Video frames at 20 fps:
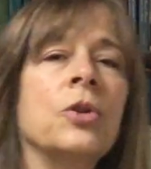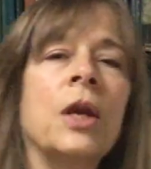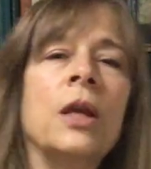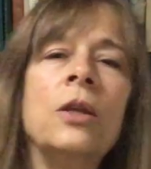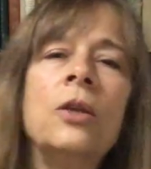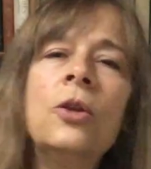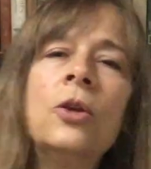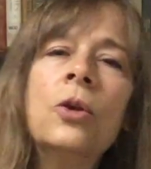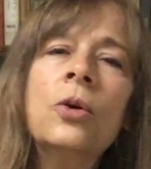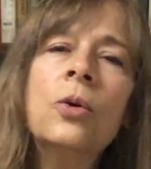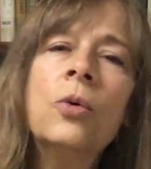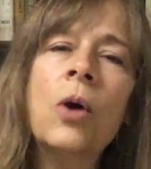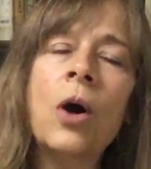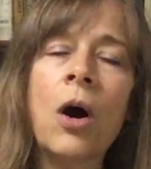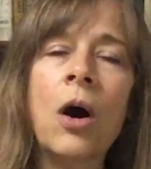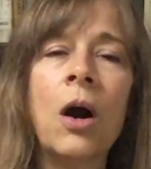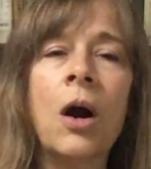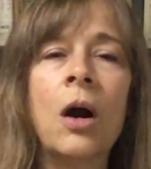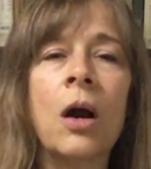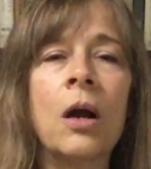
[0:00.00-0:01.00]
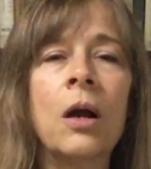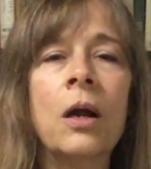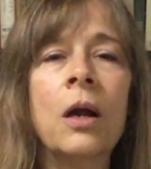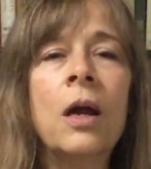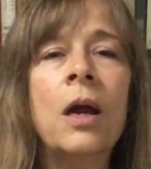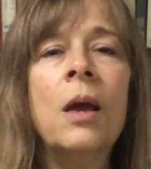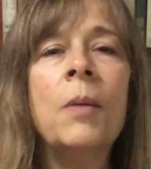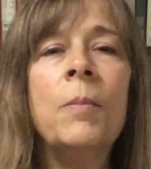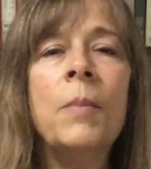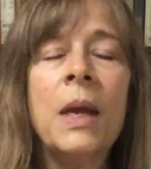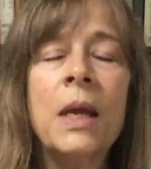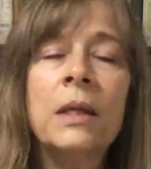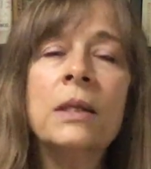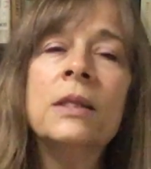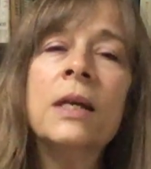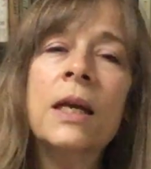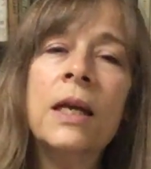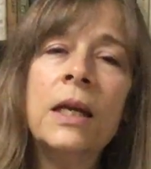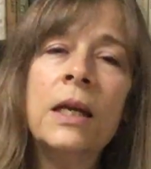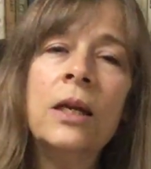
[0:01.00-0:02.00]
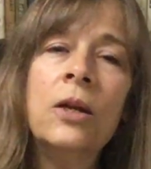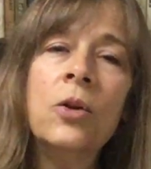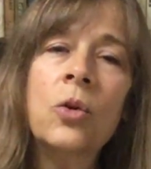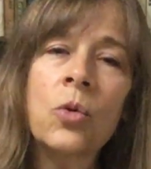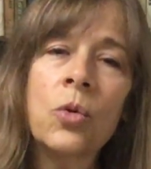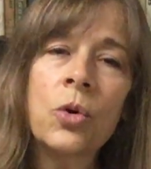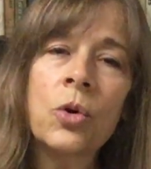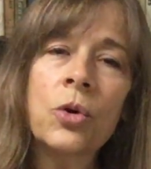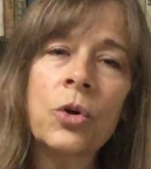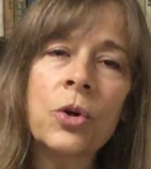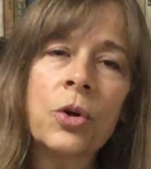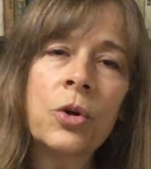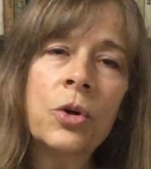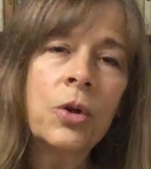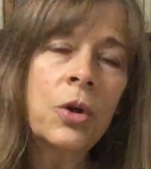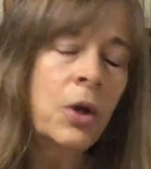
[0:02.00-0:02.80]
that you are maintaining order.